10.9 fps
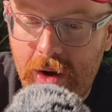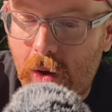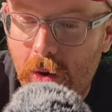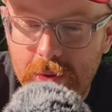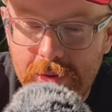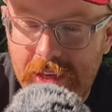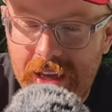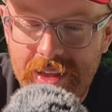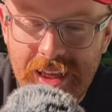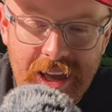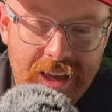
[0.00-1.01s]
Also,
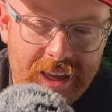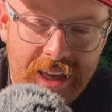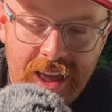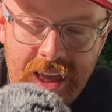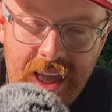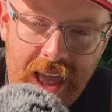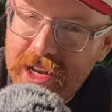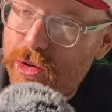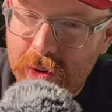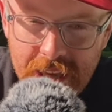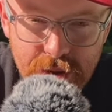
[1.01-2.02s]
things like
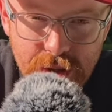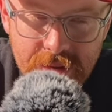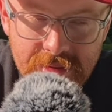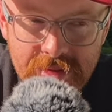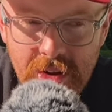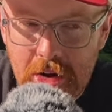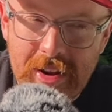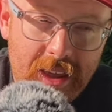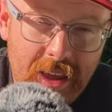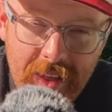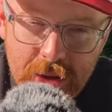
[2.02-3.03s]
intonation,
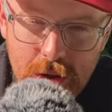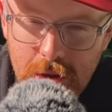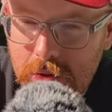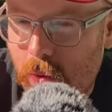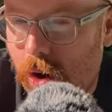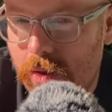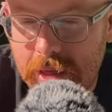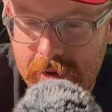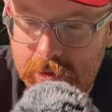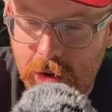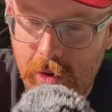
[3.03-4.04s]
articulation, quality
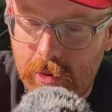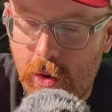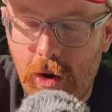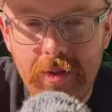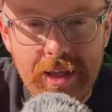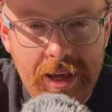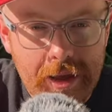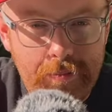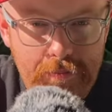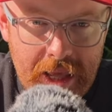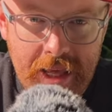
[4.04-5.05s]
of tone, all these
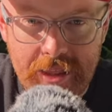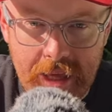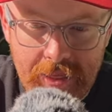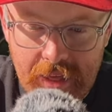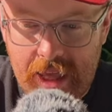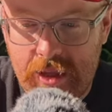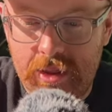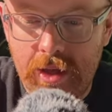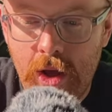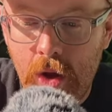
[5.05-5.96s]
like basic things,